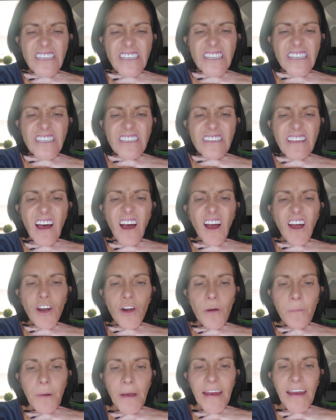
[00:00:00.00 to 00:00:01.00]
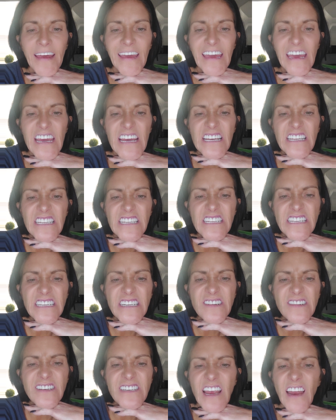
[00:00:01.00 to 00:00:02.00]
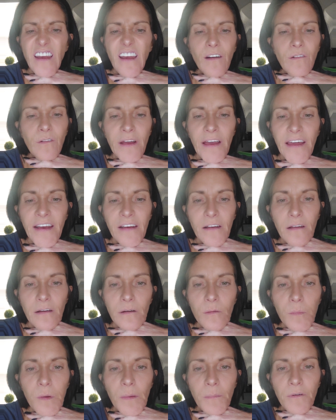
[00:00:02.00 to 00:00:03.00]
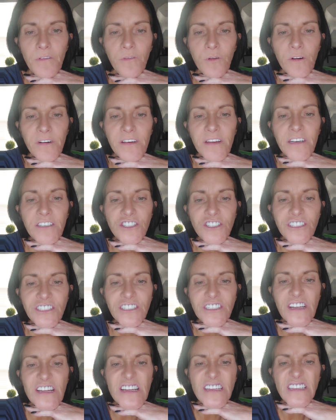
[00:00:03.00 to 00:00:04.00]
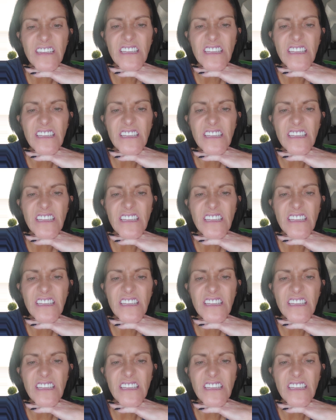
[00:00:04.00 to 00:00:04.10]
That's the underbite I get, which I never had an underbite before dentures.